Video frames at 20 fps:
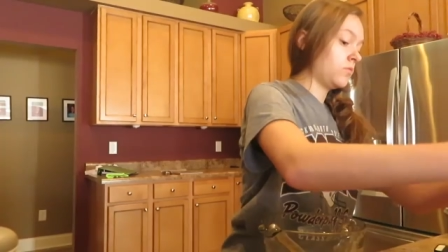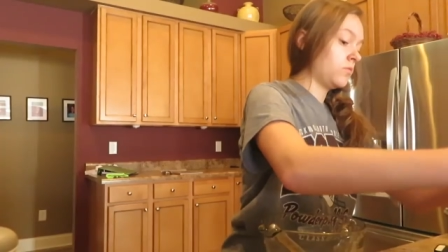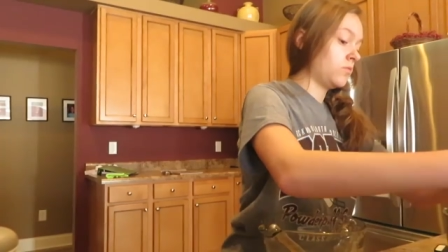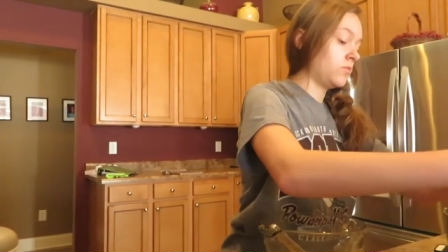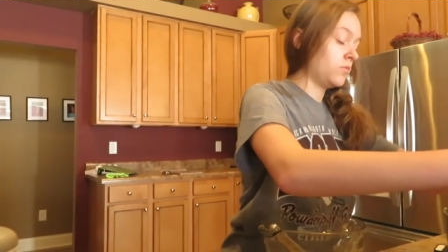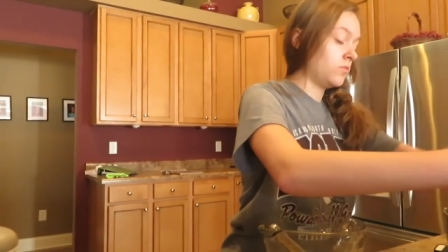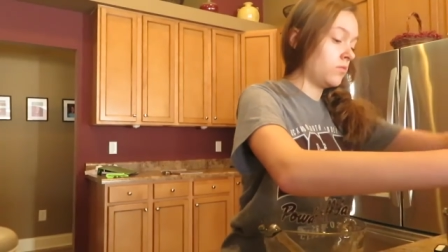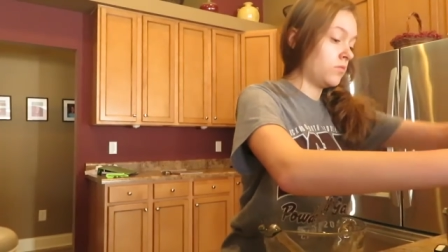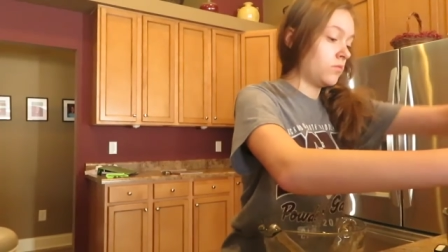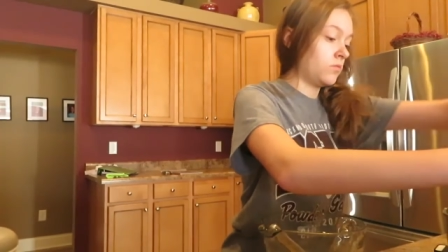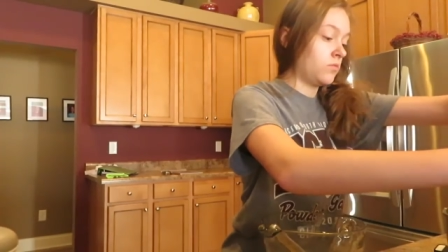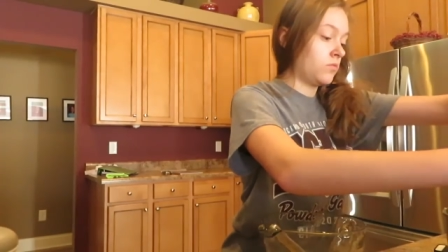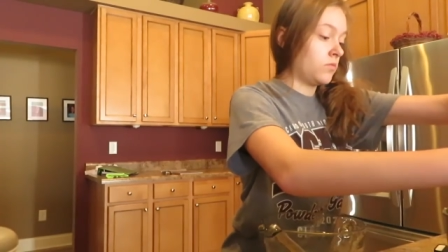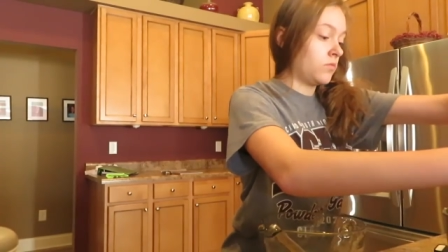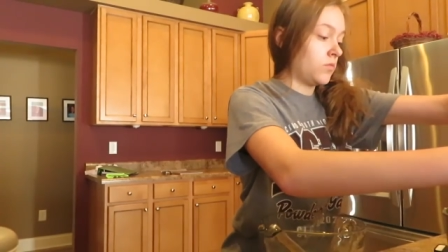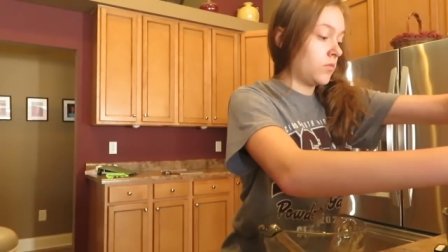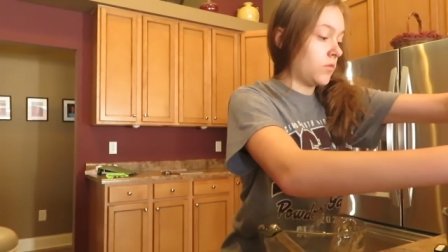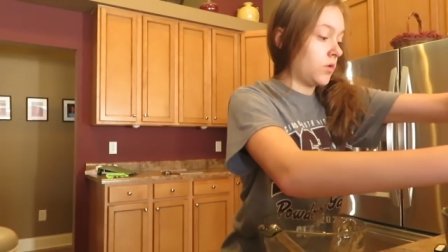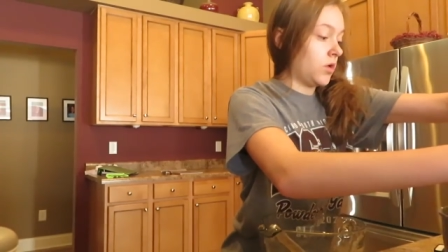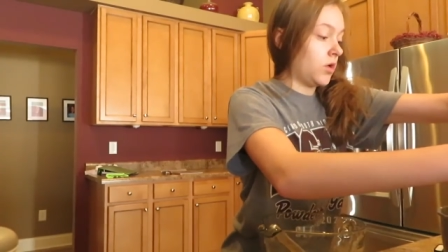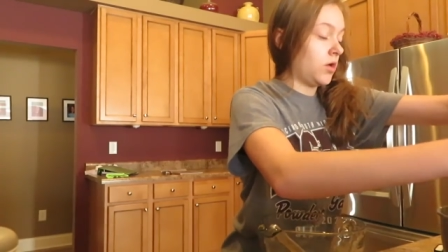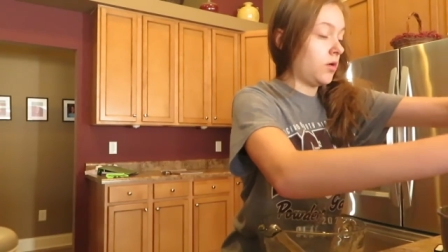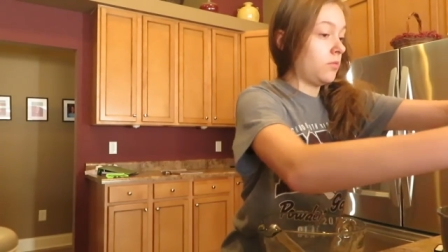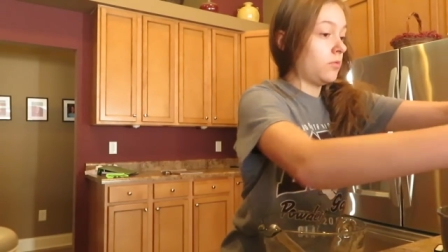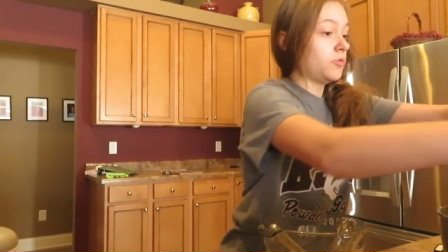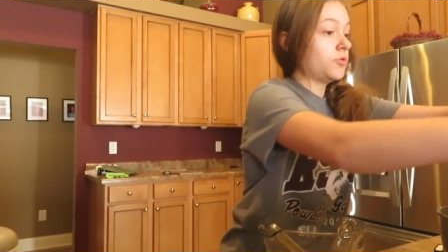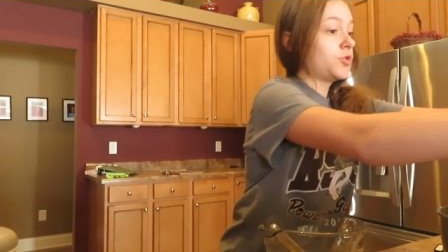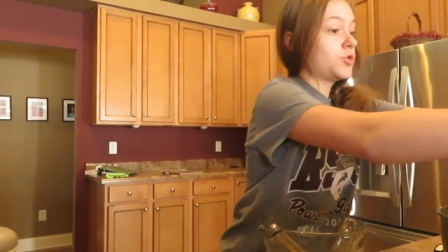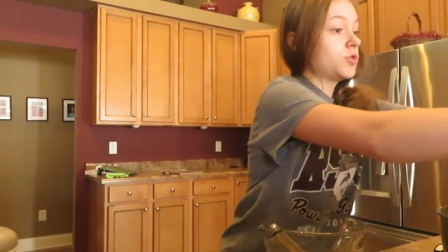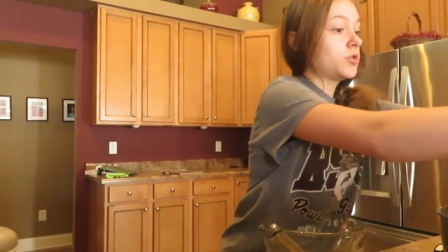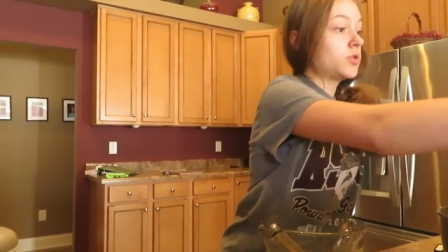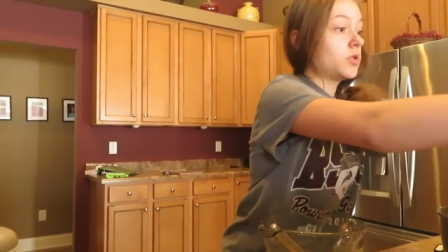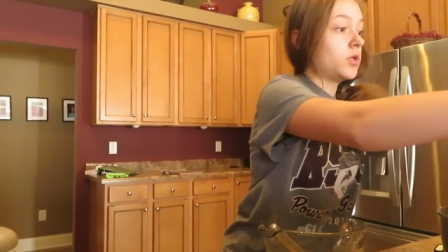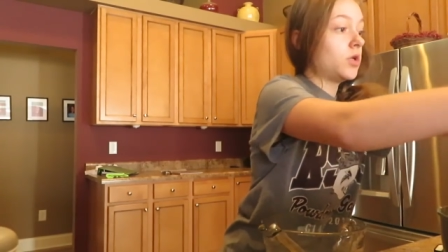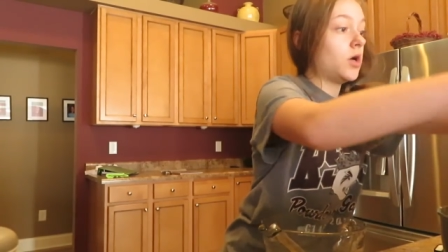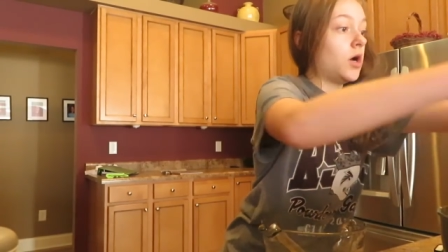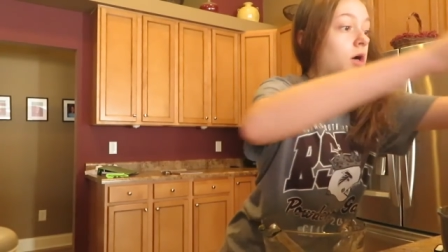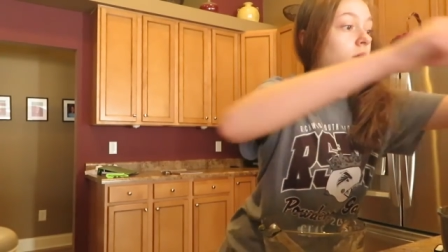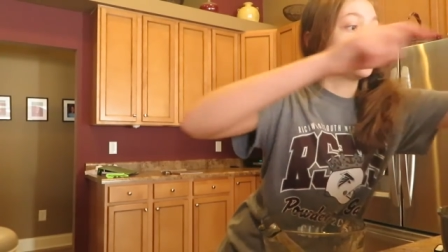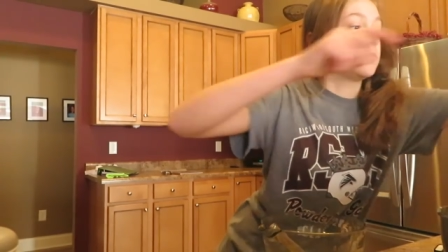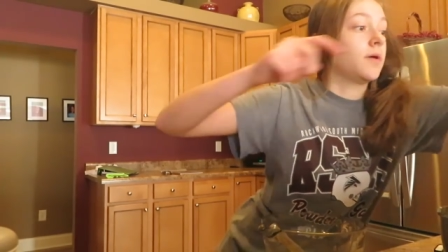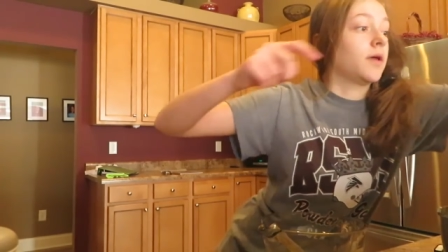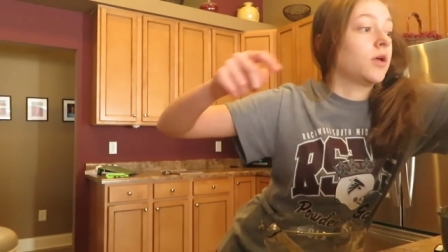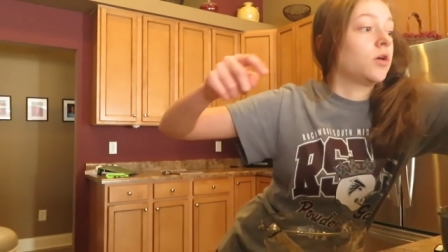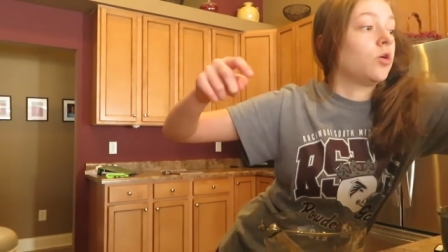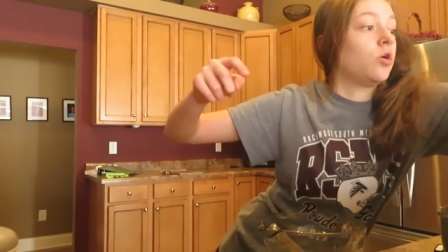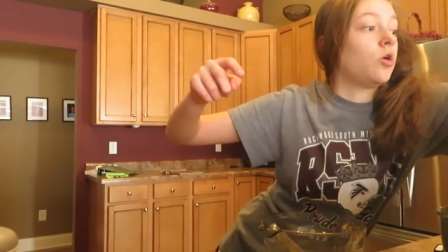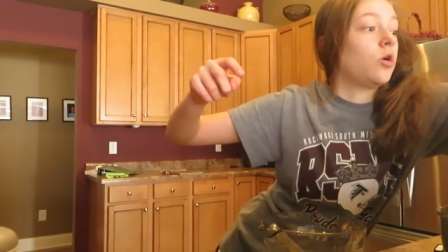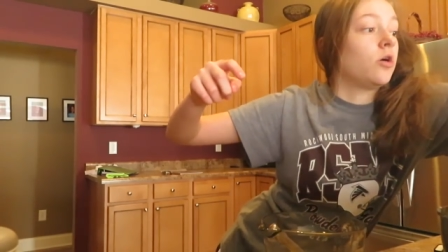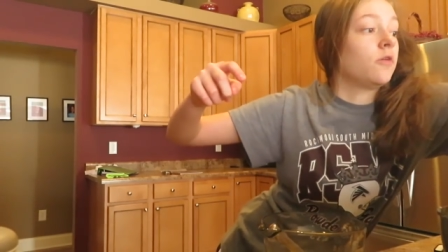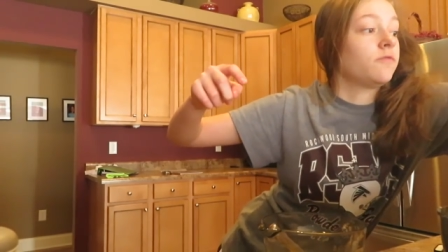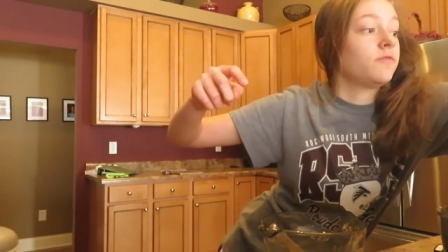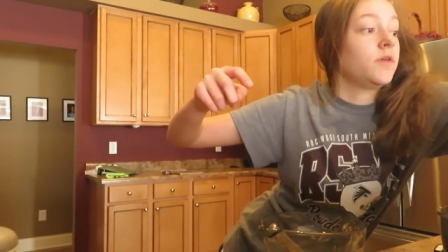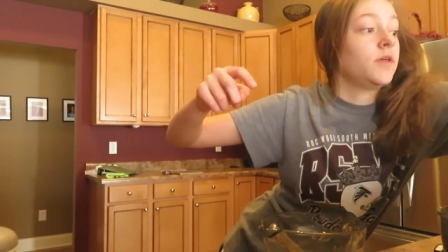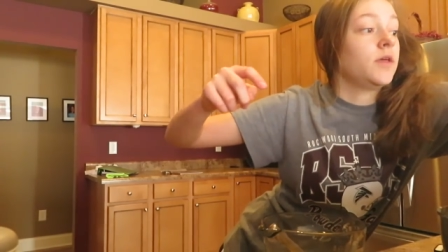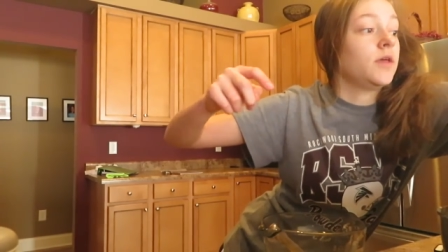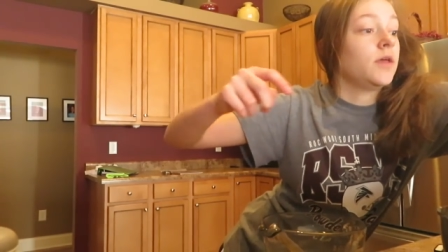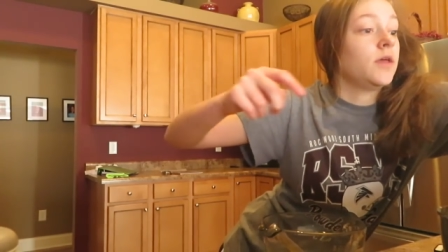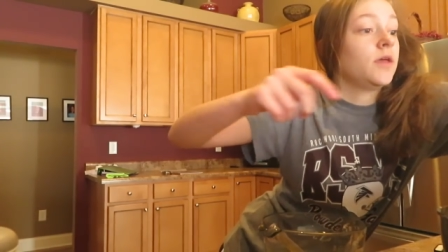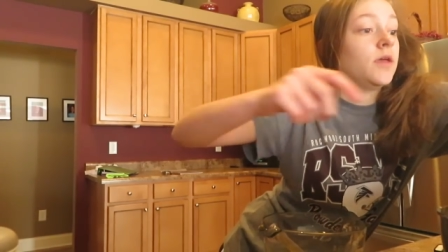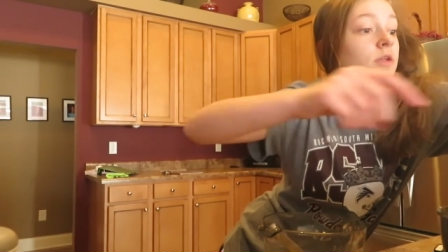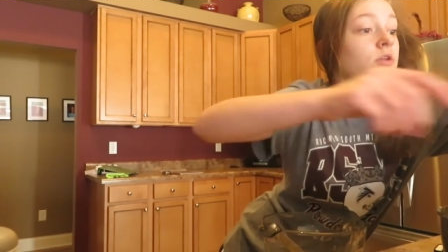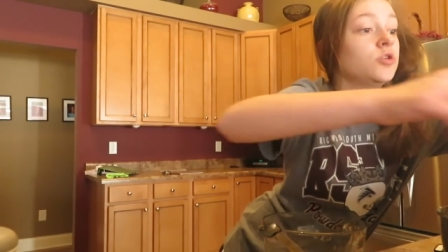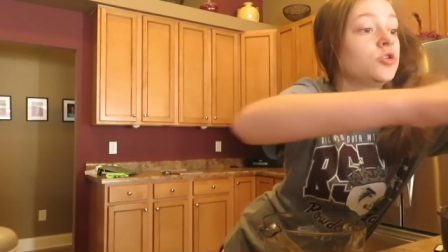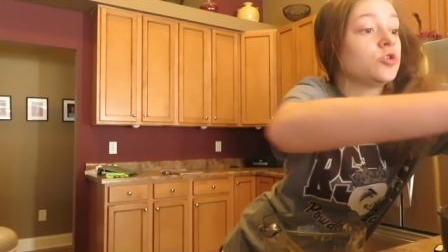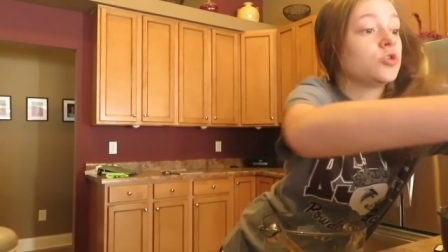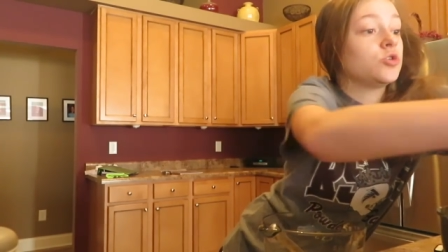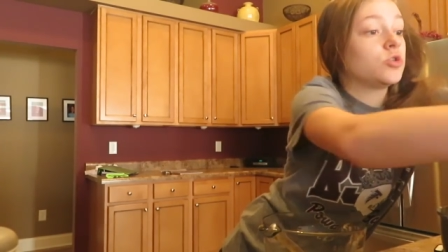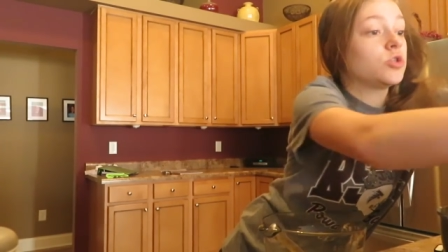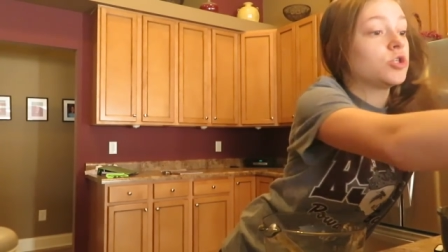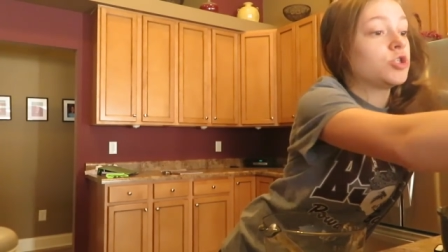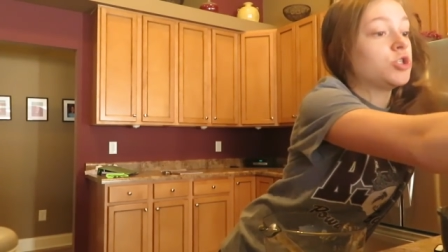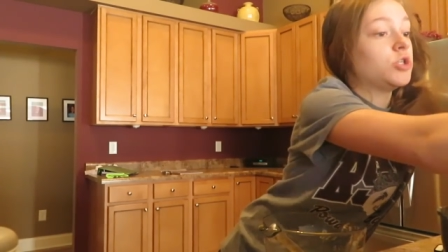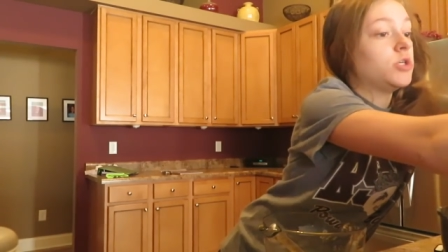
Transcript: I almost just knocked my coffee into the